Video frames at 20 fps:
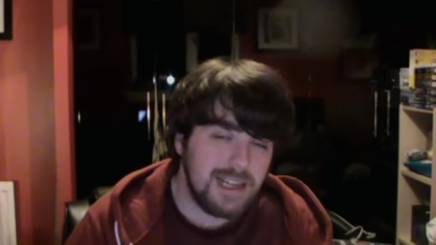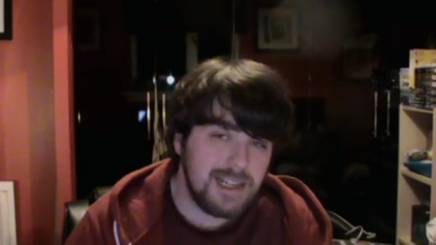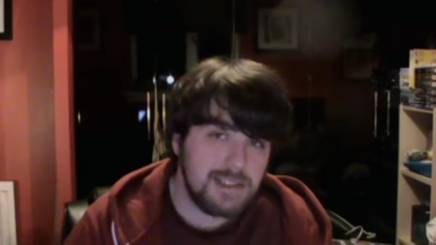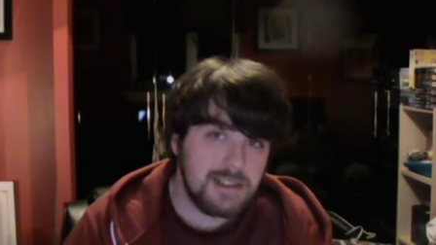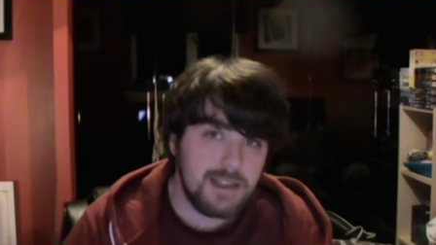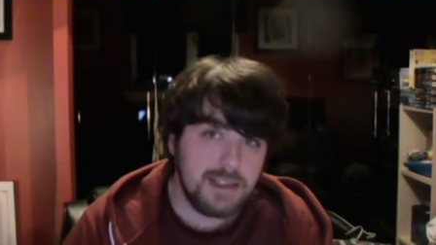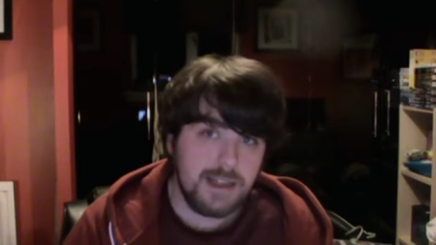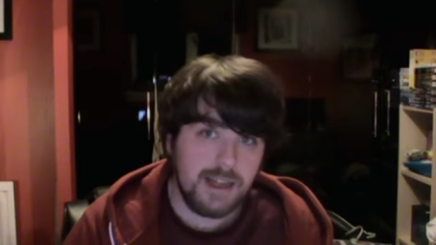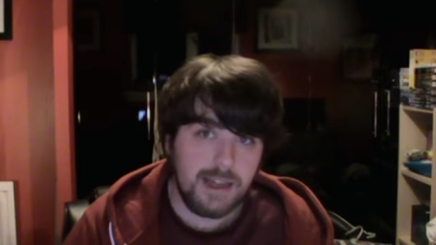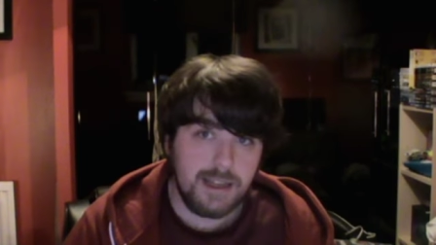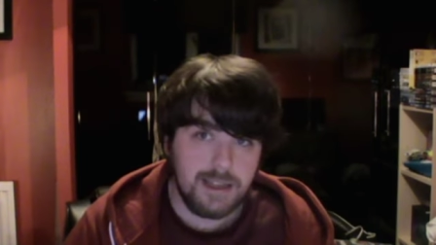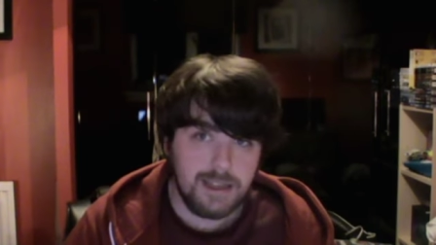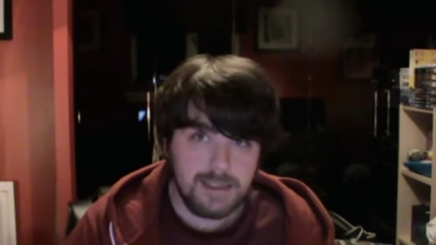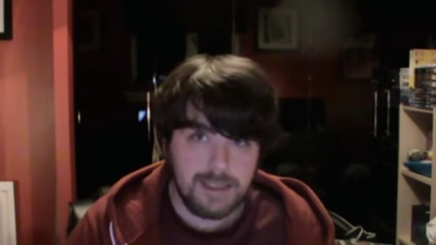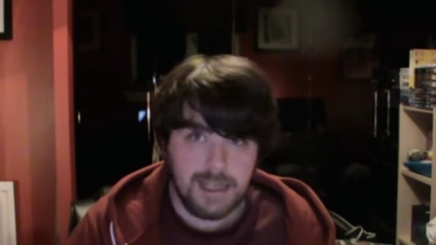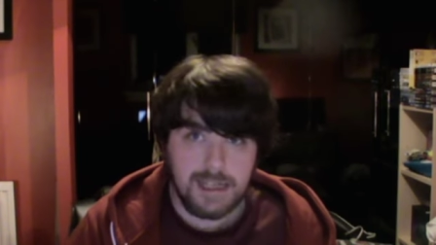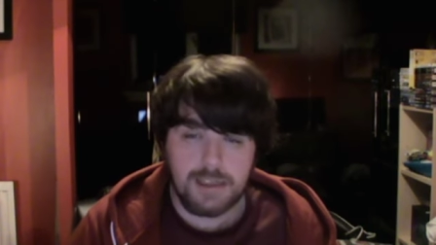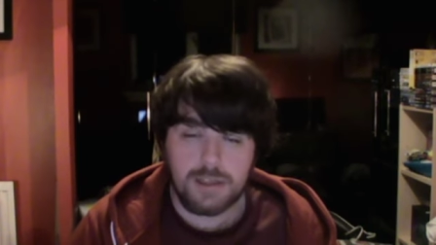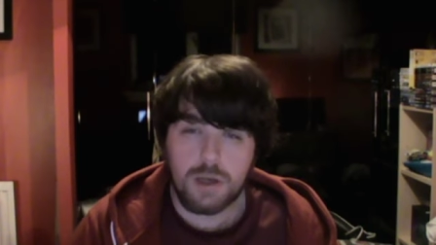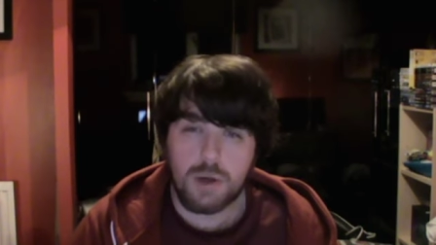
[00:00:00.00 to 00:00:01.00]

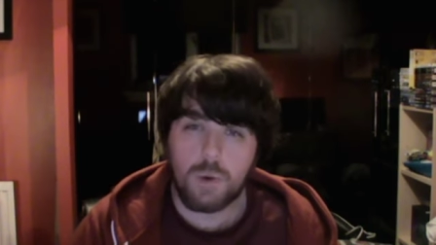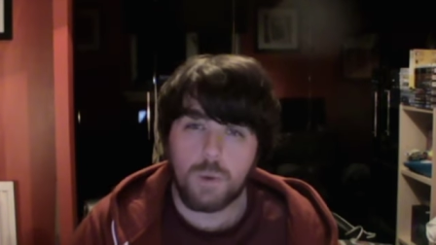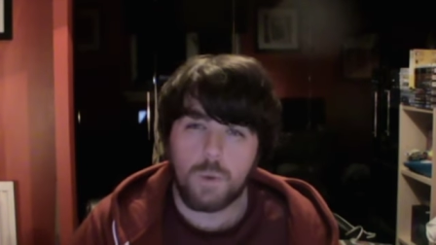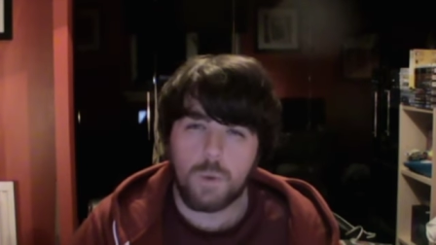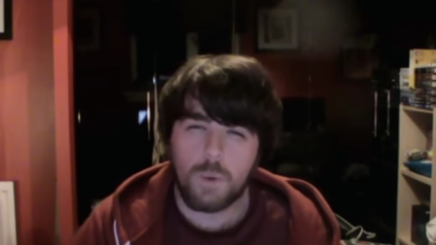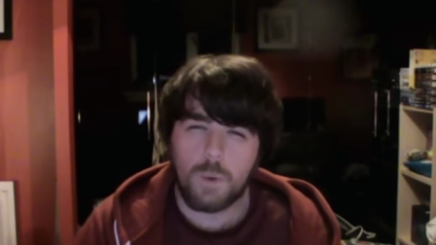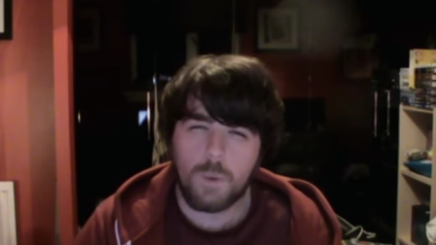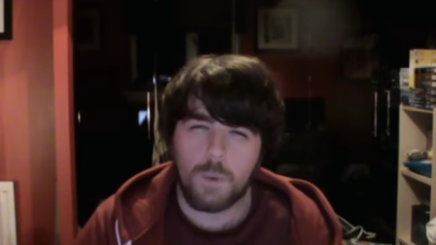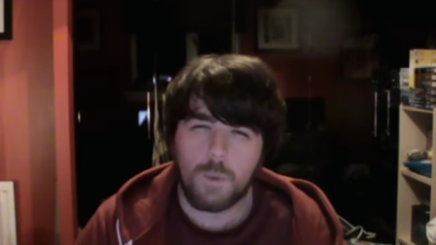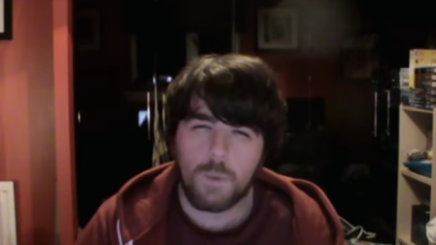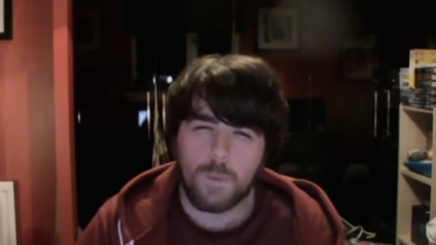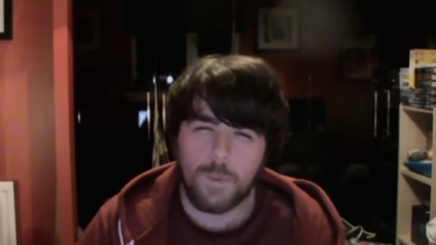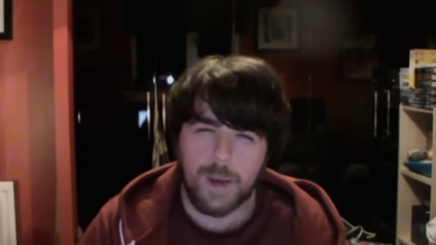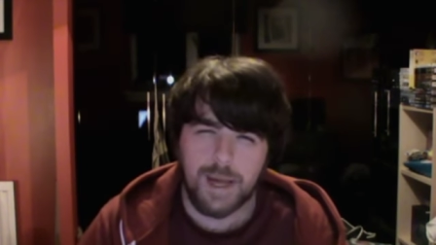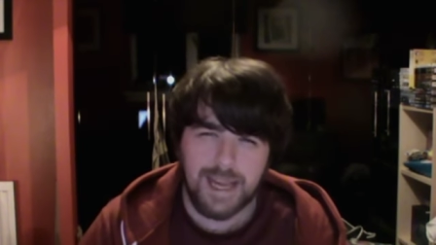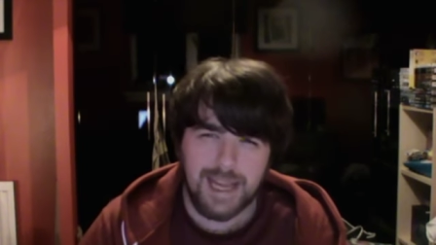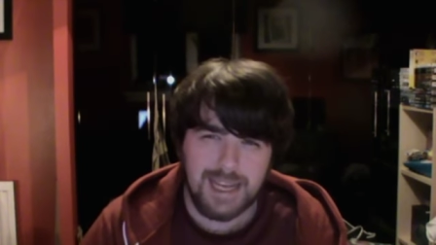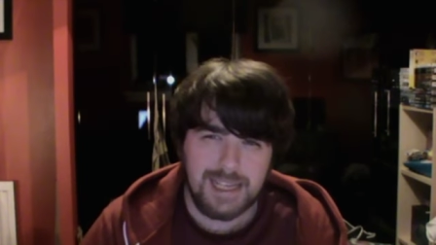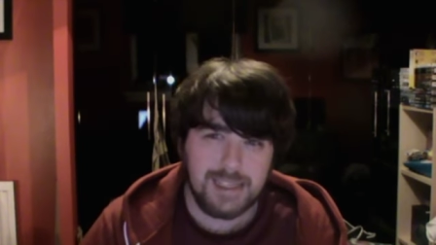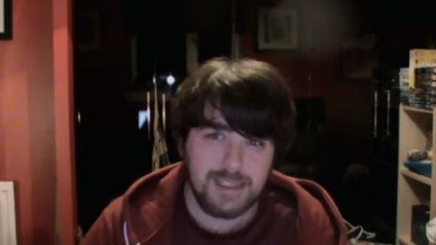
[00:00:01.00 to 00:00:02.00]
this is
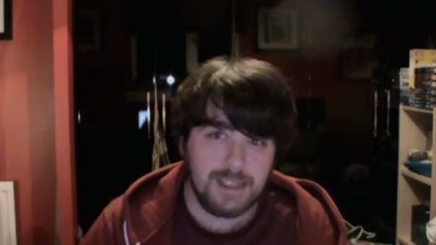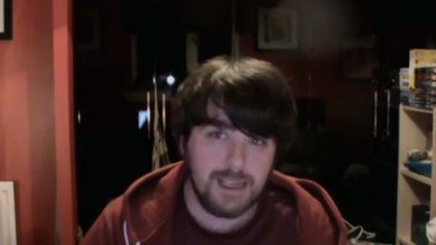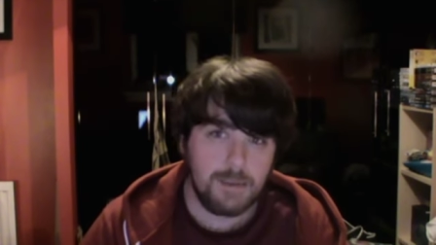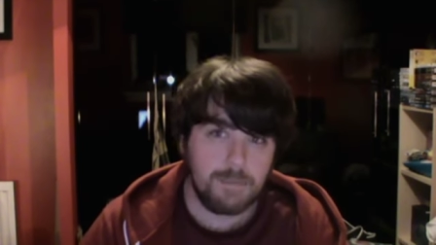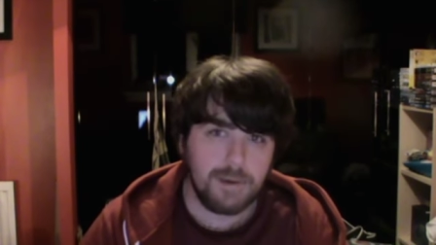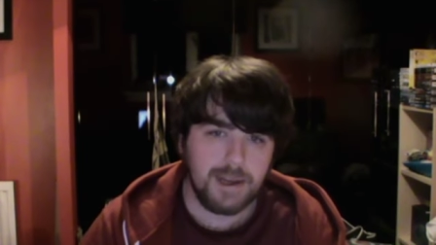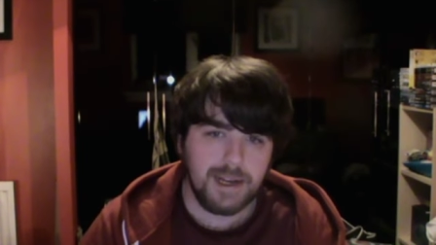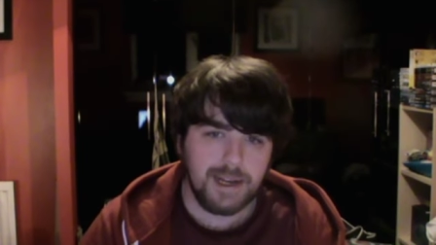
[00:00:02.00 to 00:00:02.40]
quite a steep,